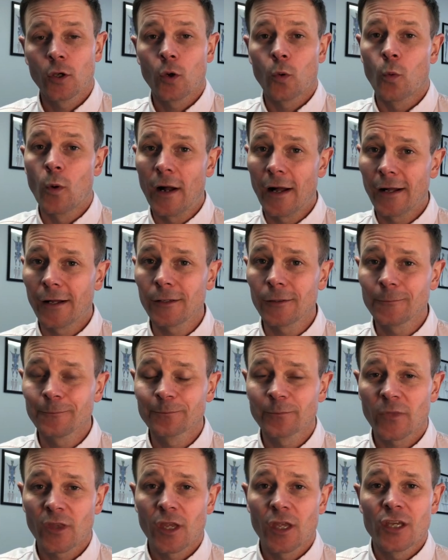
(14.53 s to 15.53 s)

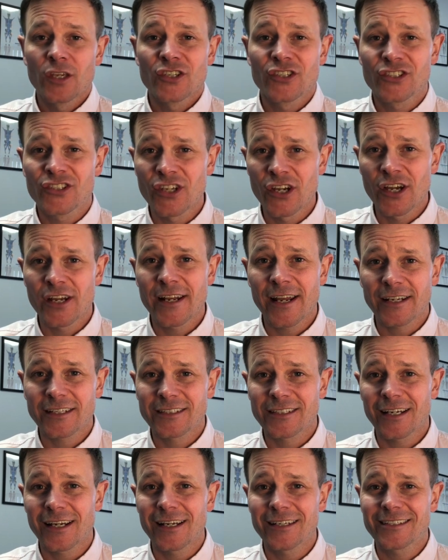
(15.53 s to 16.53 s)
Well, certain
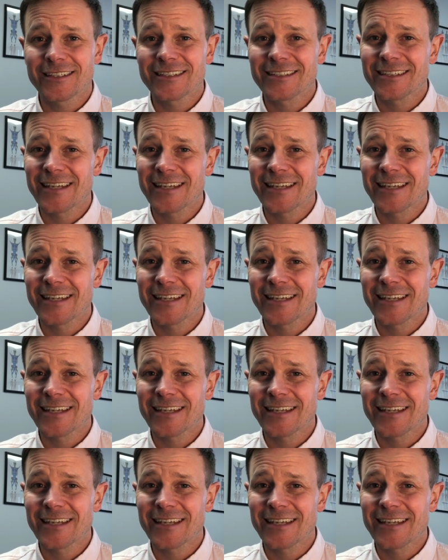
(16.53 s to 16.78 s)
exercises